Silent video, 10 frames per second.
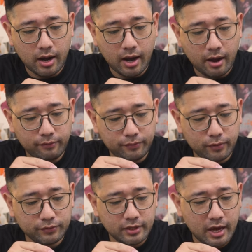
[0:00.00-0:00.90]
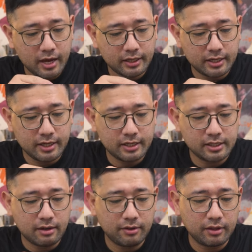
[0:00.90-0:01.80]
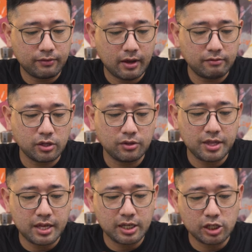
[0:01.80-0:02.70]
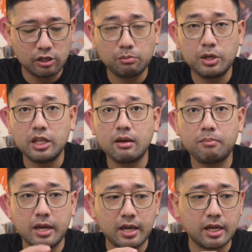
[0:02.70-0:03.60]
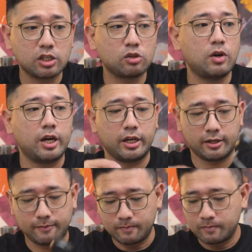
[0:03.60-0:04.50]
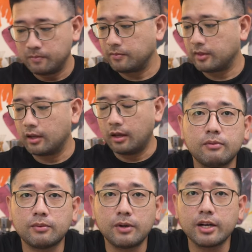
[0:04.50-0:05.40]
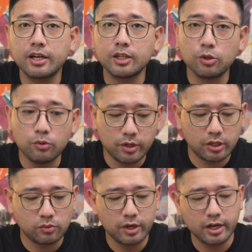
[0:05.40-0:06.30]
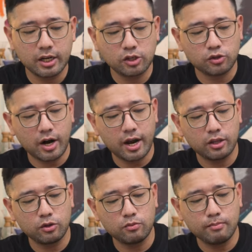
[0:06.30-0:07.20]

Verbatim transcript: half of that is 75. So this should be the biggest one. What we're gonna do is we're gonna try to